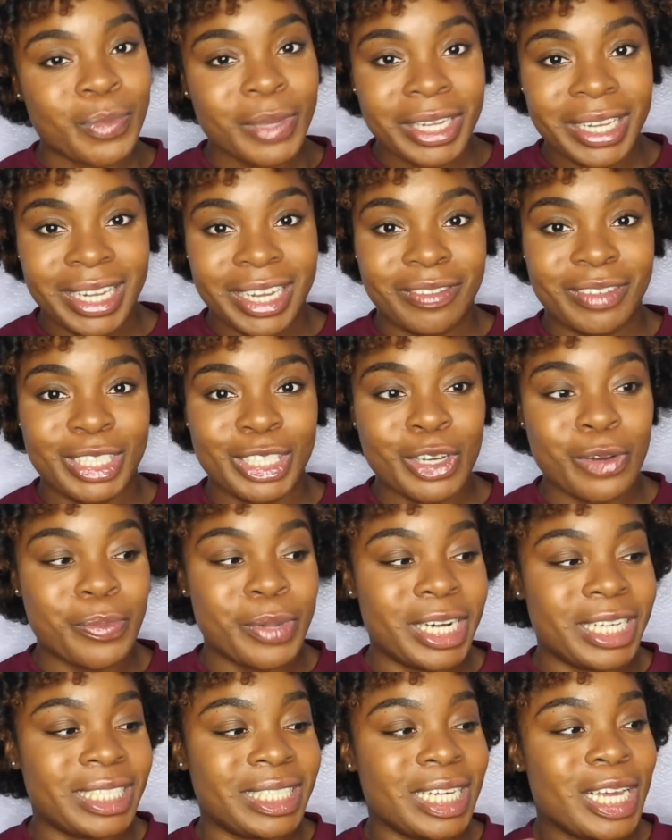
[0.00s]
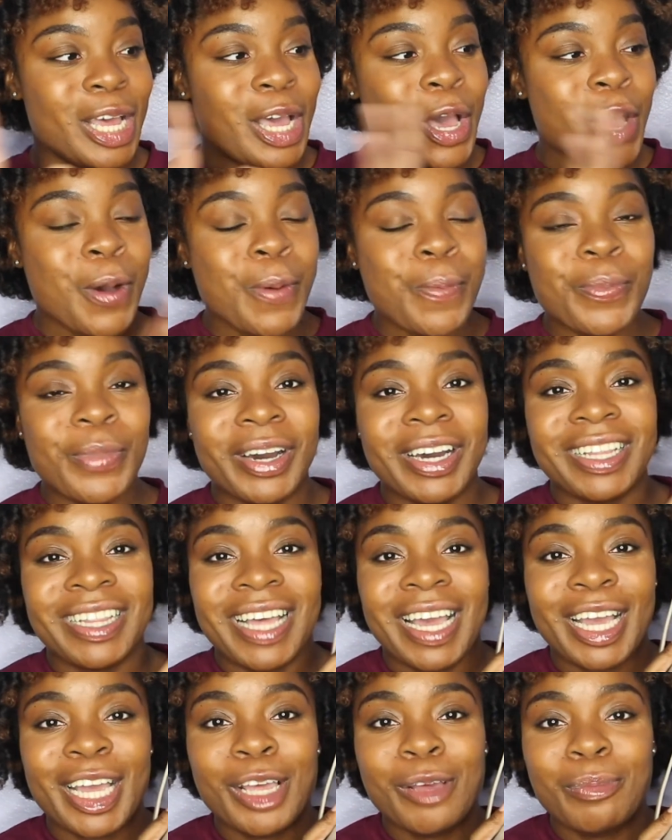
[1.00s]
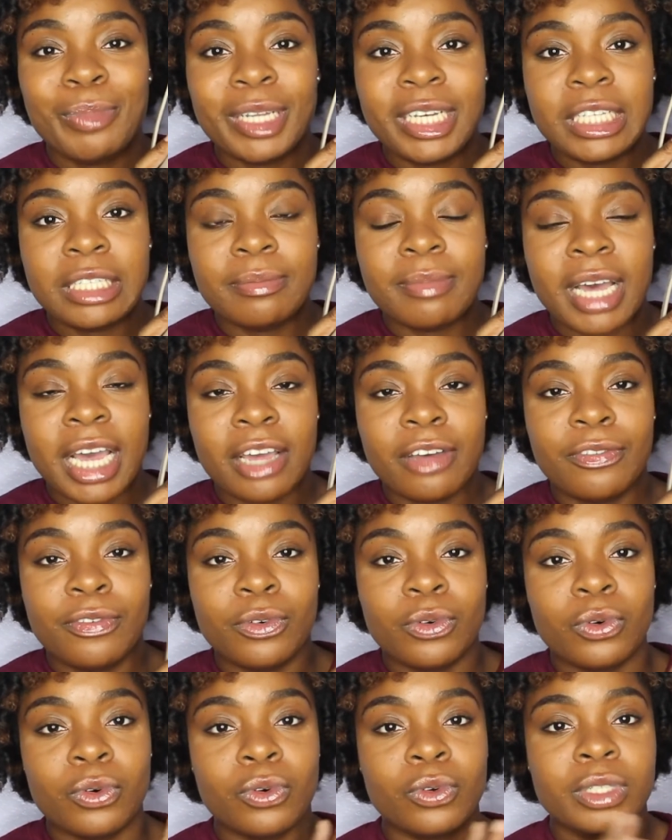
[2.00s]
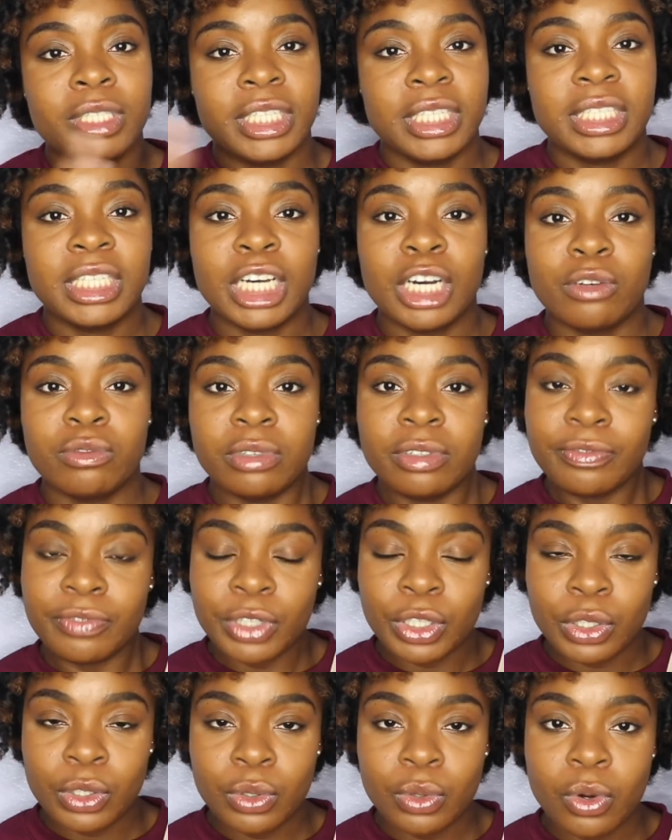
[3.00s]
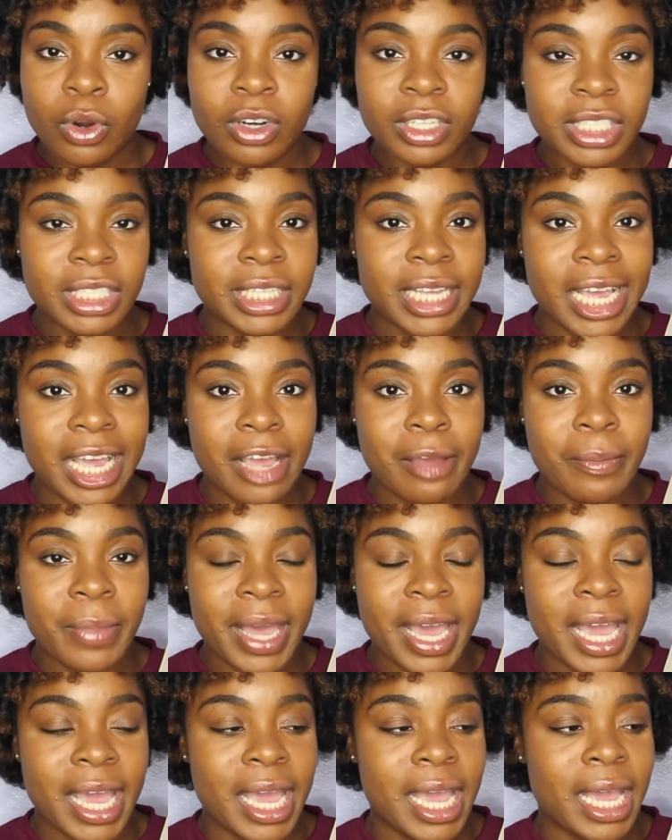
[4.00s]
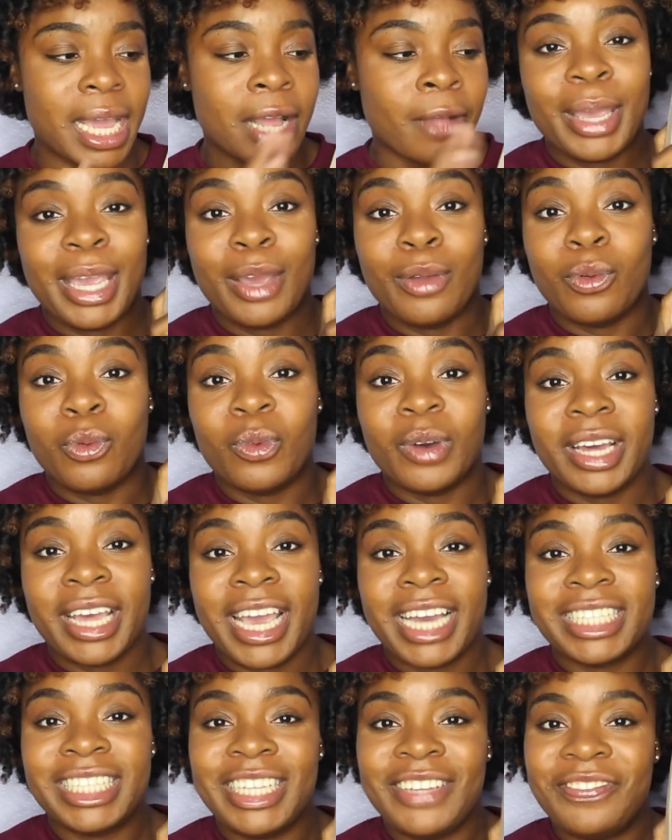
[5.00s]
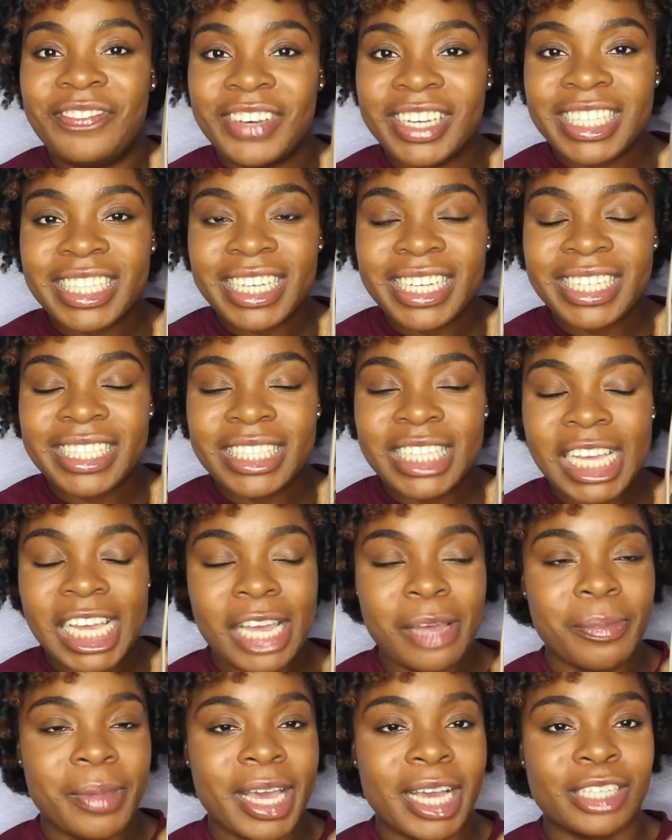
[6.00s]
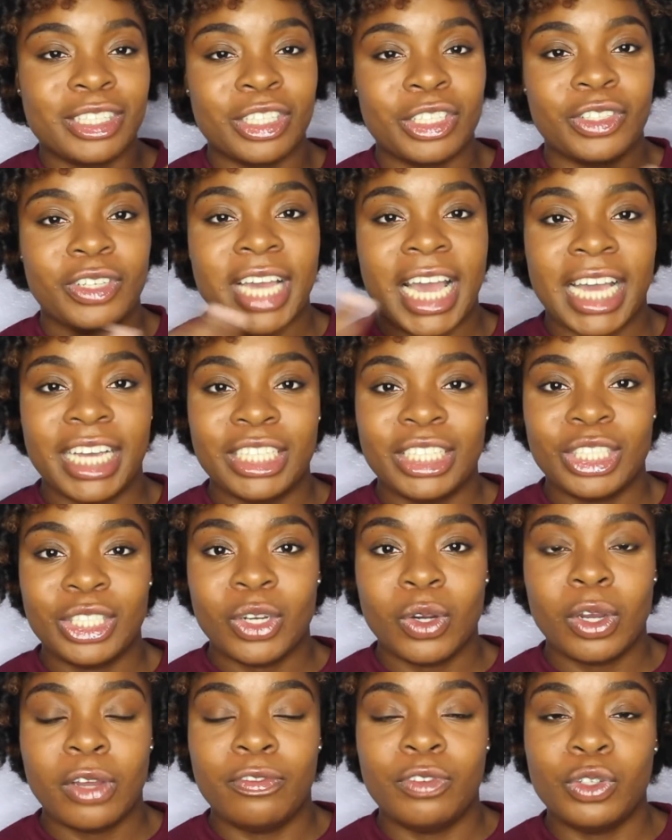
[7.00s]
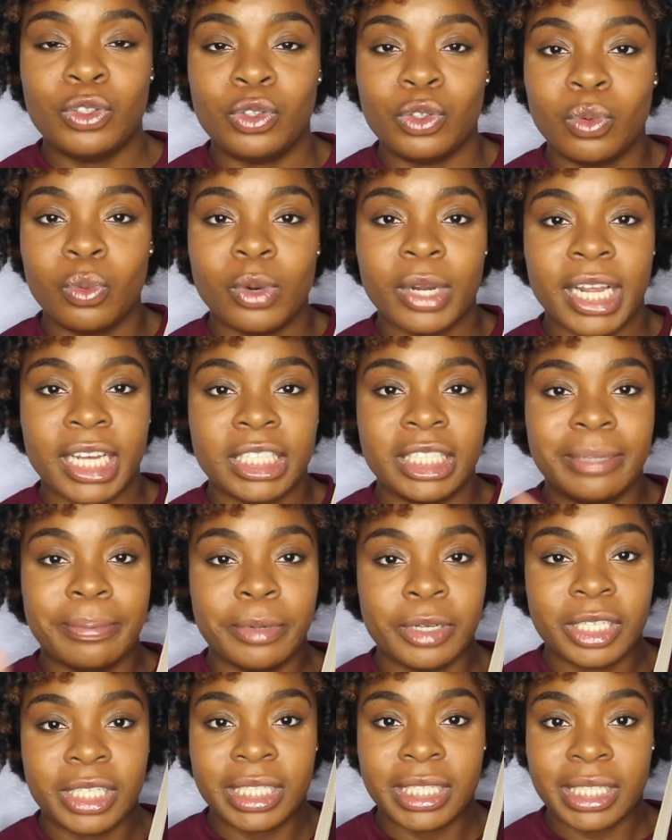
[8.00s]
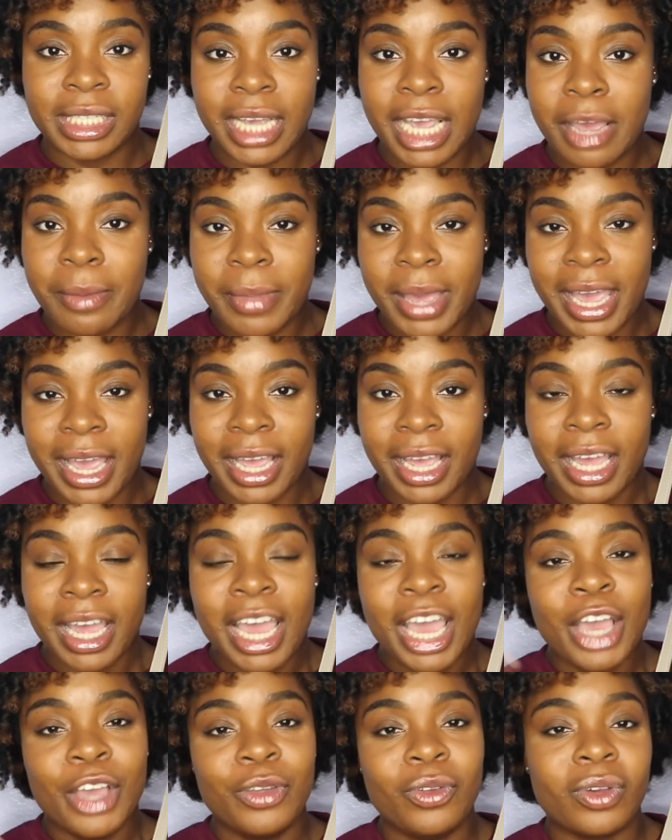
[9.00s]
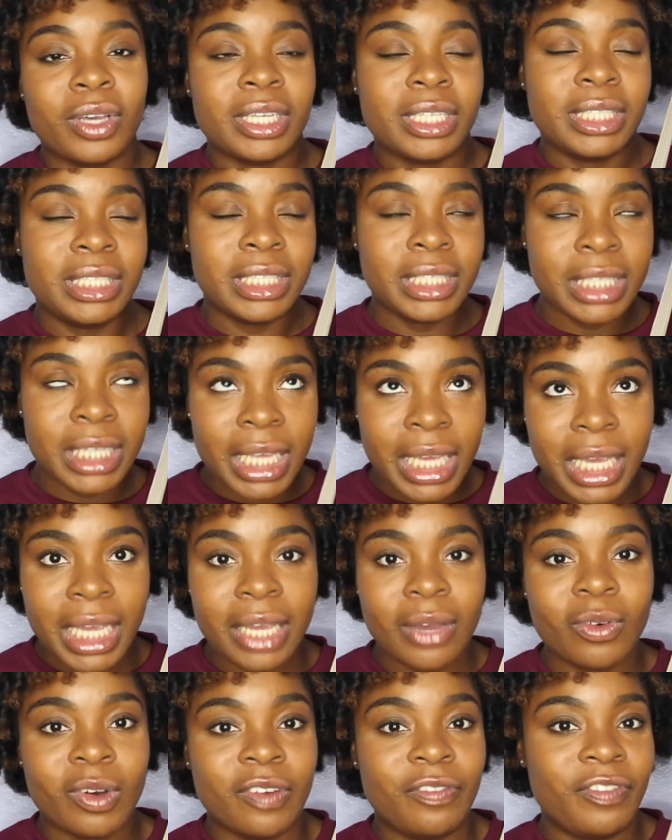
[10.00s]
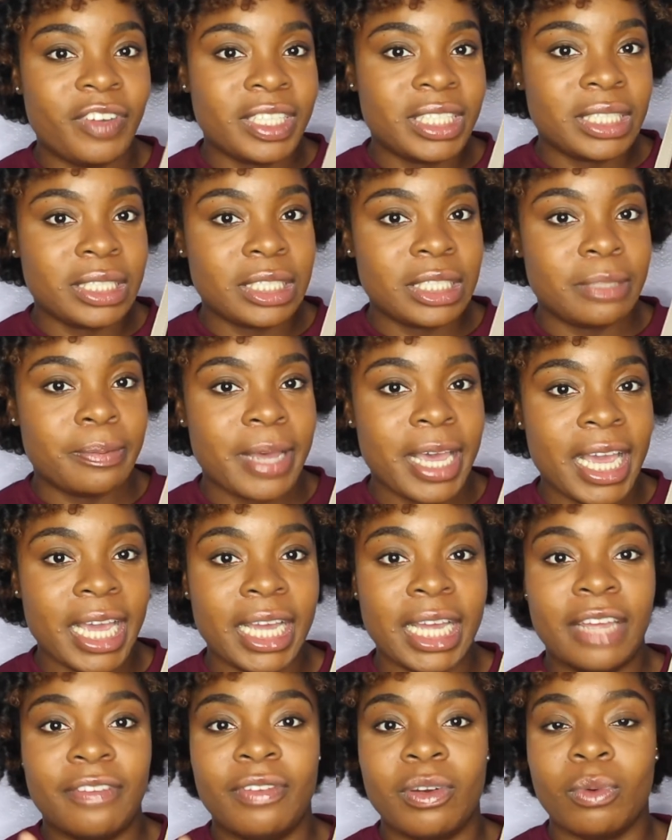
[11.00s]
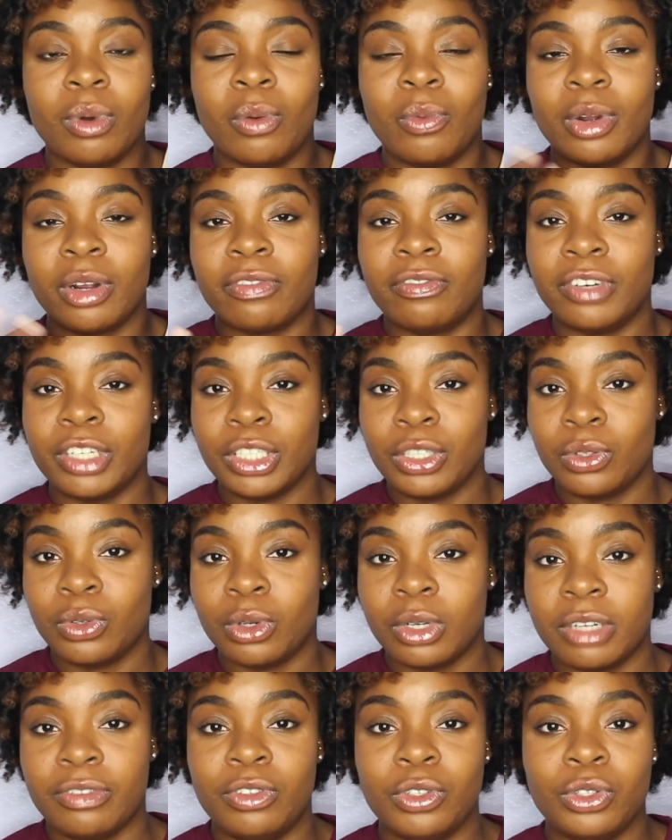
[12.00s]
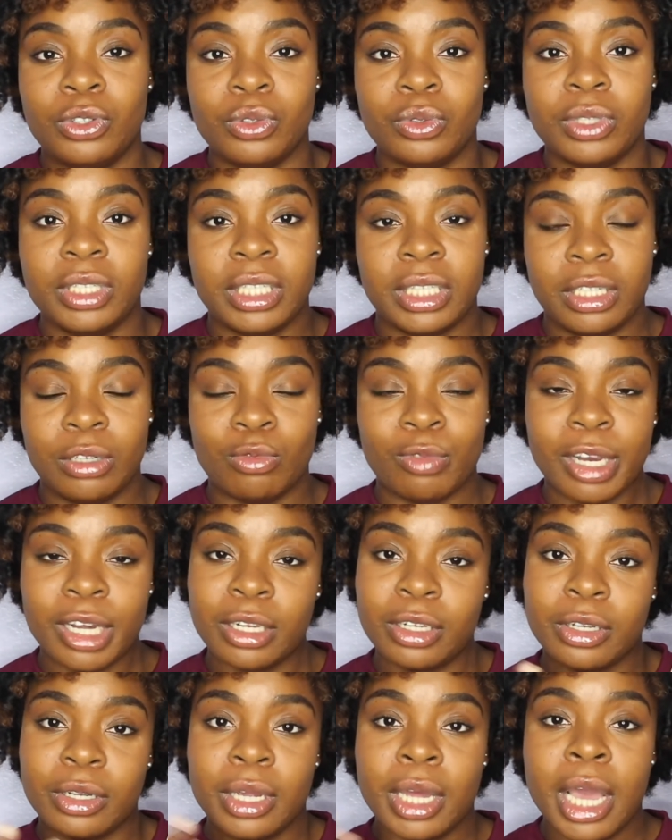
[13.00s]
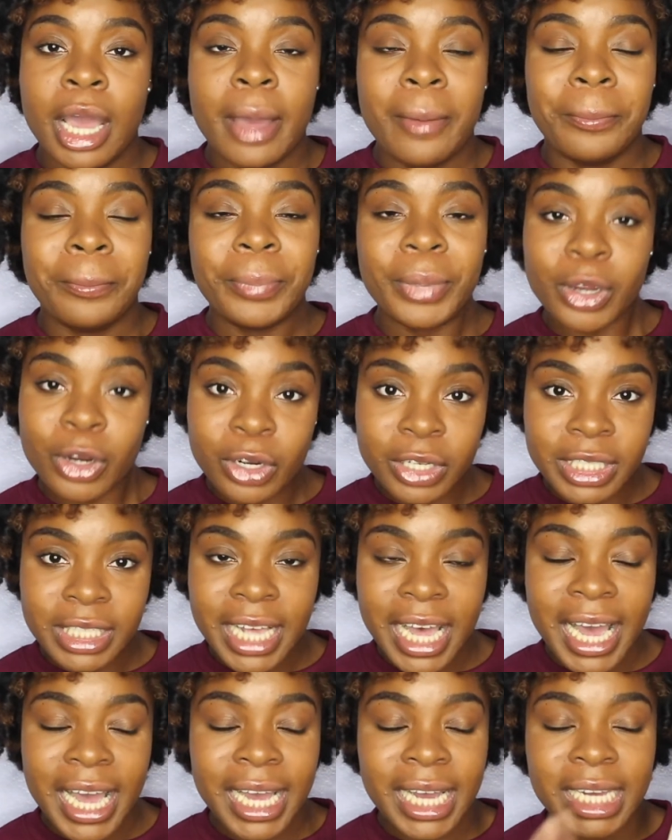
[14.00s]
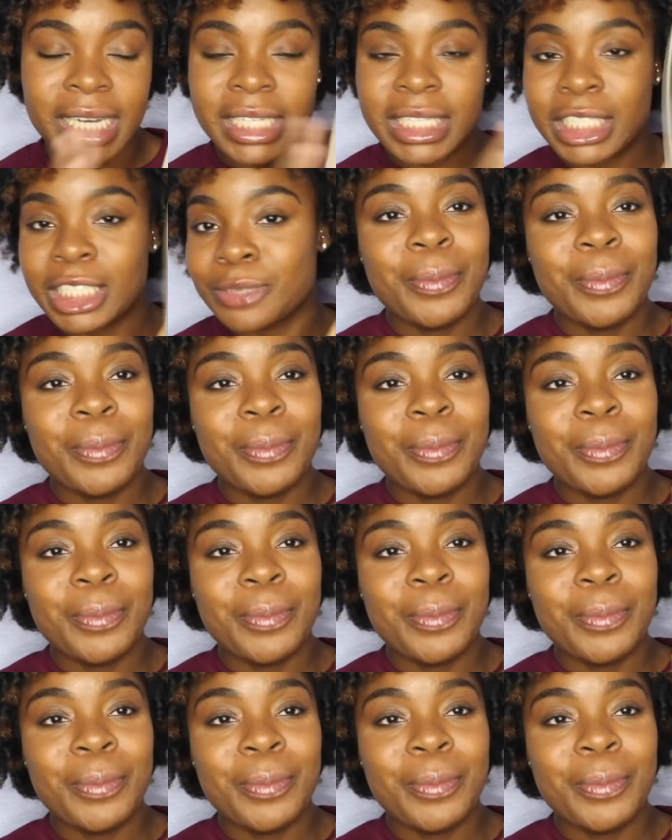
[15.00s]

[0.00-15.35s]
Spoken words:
Love it so much. But that completes my full detailed review on this handbag and what actually fits in this handbag, so you guys know if you do want to actually purchase this handbag, you can see what fits in this bag, if it will work for you, or if you do need the regular bigger size.